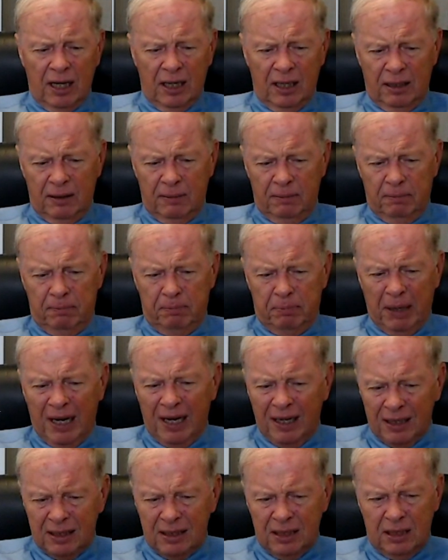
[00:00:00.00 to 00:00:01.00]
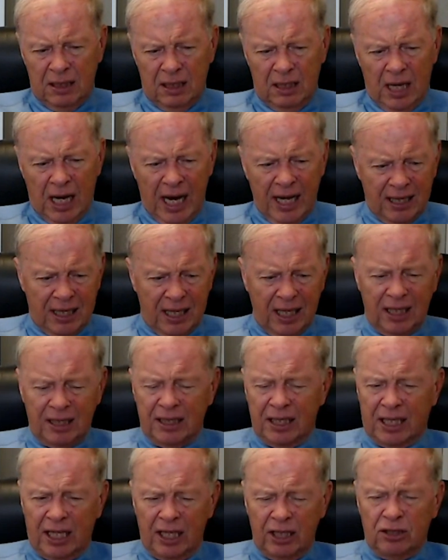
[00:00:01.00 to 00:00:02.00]
Um, but I
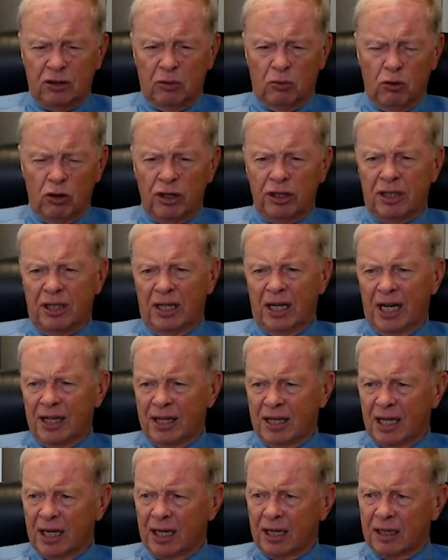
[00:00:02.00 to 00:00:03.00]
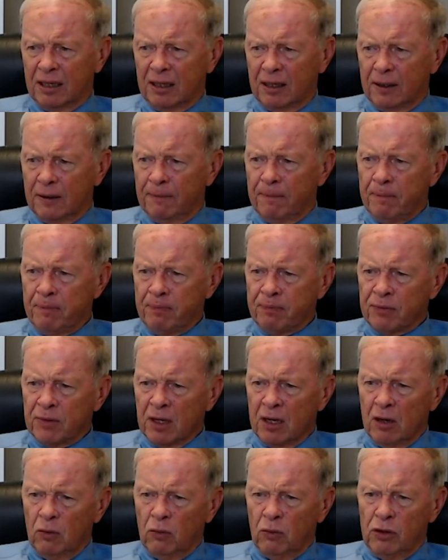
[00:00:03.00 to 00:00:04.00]
think the kids are worth it. I think uh,
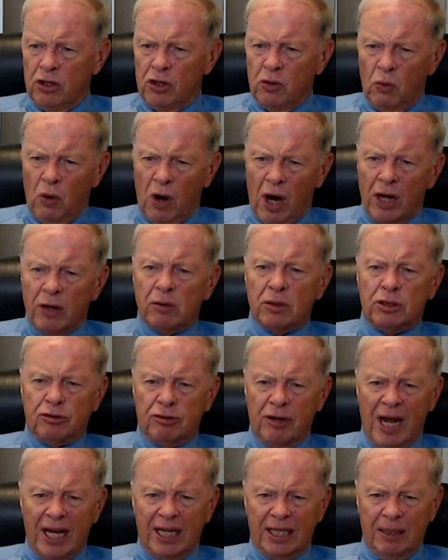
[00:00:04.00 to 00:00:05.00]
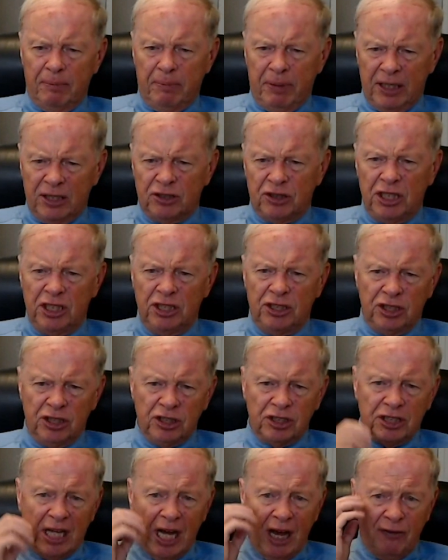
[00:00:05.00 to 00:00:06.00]
you want to attract the best
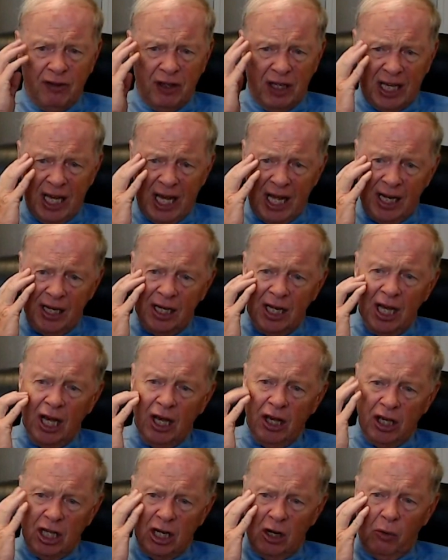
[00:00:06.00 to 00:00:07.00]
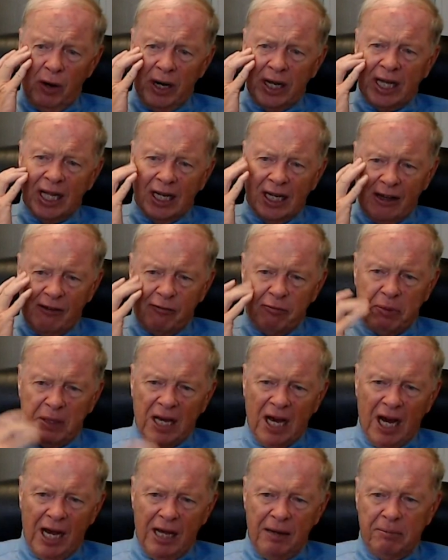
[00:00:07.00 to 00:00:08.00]
teaching staff you can. You don't want to get left
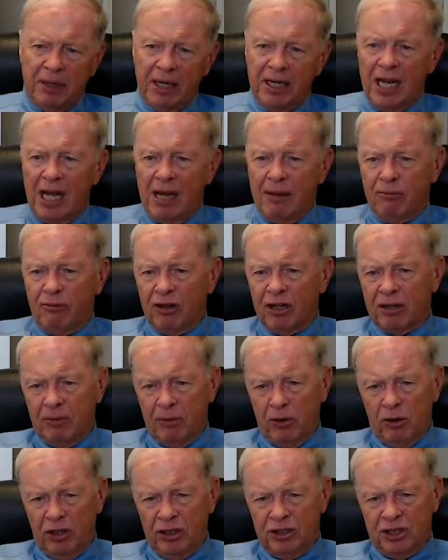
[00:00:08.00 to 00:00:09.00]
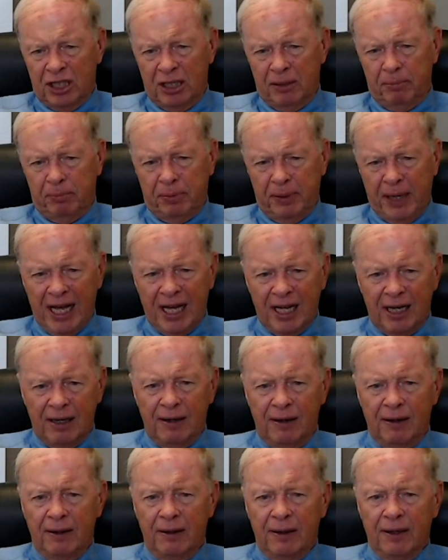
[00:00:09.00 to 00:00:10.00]
behind by neighboring communities that are
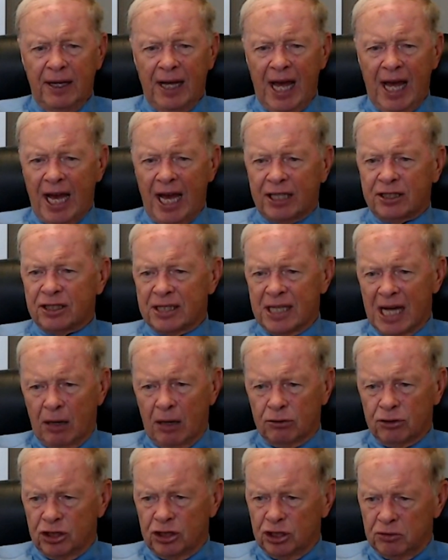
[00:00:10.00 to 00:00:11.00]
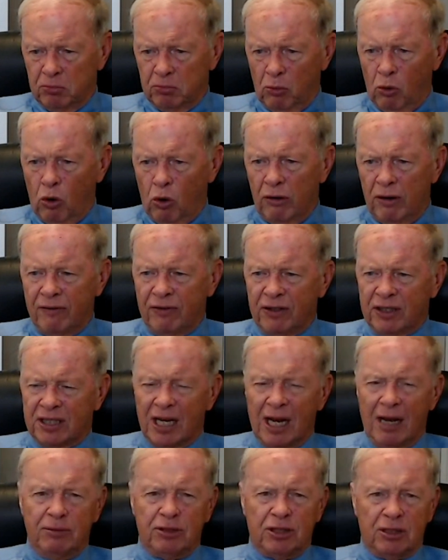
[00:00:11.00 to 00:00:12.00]
paying X thousands more every
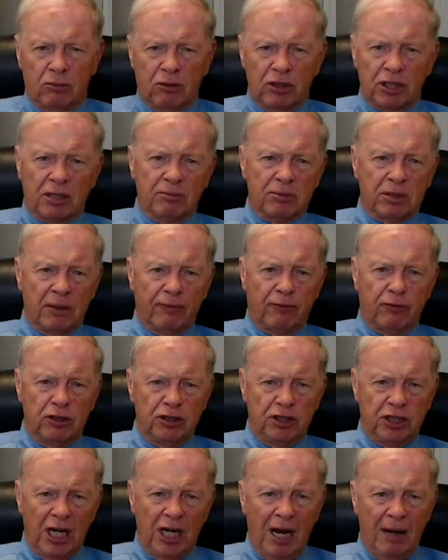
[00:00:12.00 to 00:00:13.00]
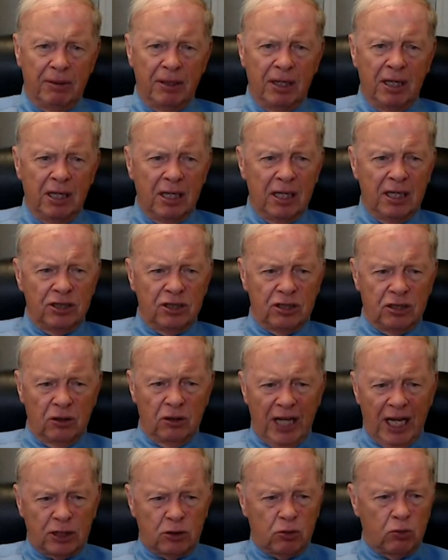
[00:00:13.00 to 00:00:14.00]
time someone comes up for a job. So
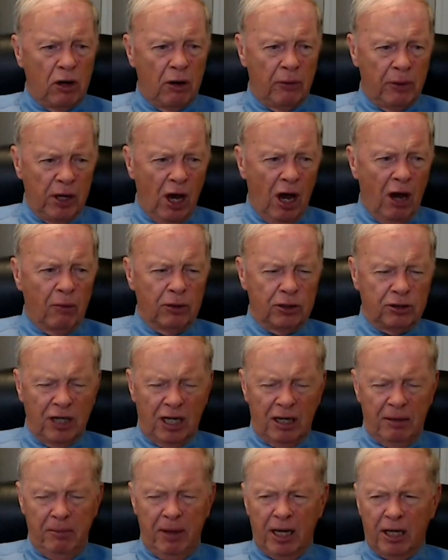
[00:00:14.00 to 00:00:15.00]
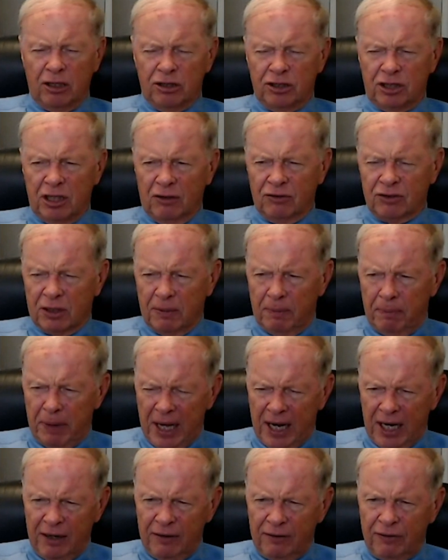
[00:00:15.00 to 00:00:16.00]
that's where we are. We're trying to make ourselves
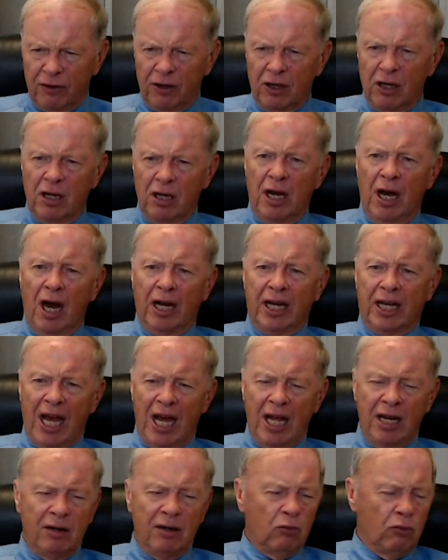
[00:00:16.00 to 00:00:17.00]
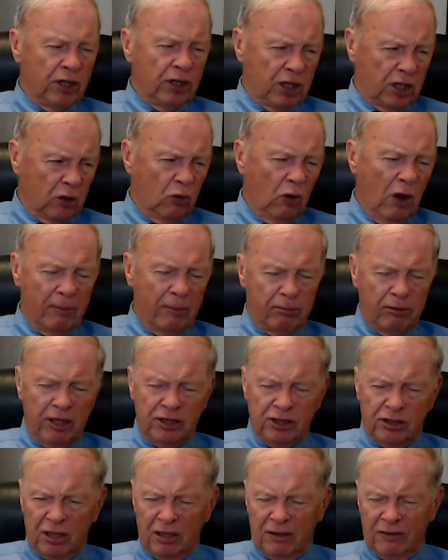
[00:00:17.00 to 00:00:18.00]
competitive, again, with the
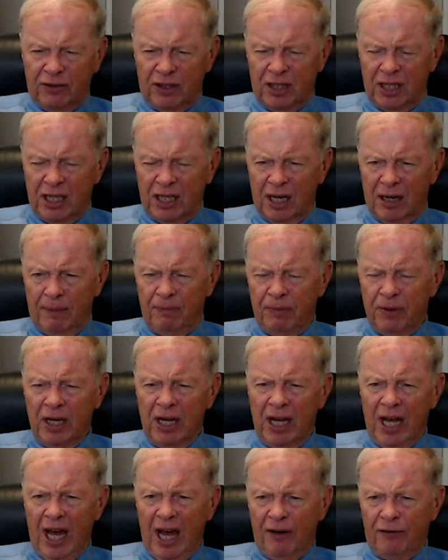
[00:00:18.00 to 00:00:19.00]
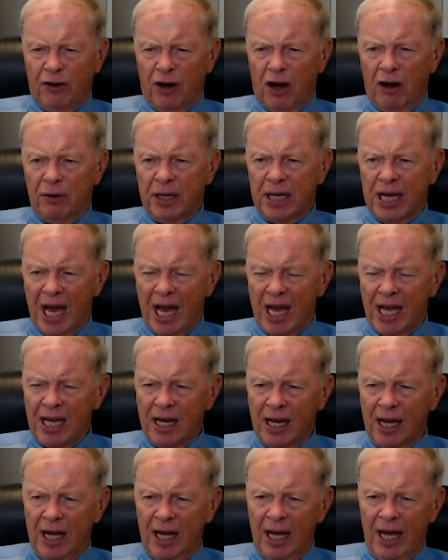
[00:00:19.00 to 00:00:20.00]
cooperation of the uh,
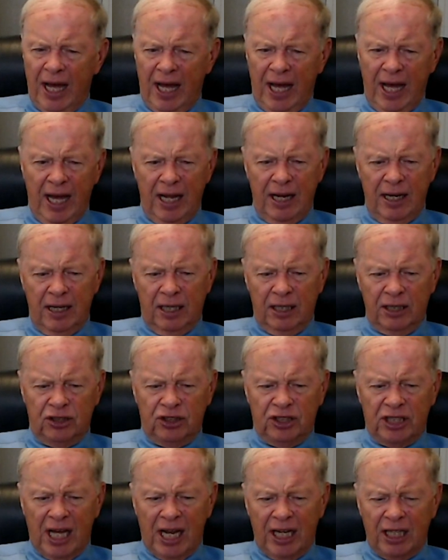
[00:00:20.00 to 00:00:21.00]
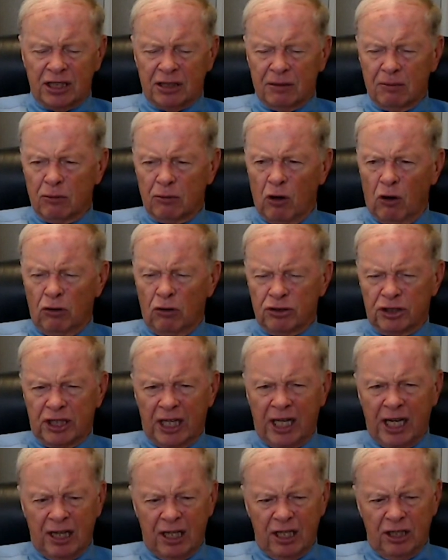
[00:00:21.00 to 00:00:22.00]
FREA and uh, setting some goals
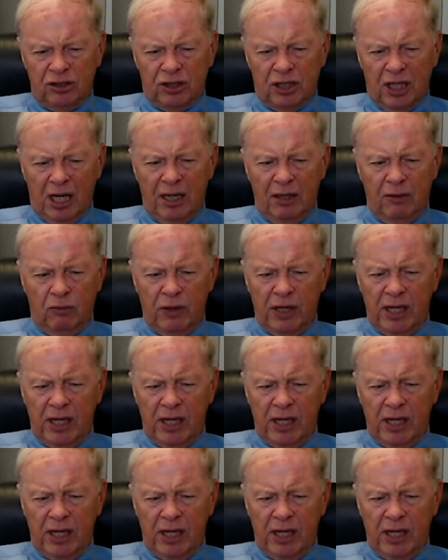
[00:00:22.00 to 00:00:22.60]
to get this done.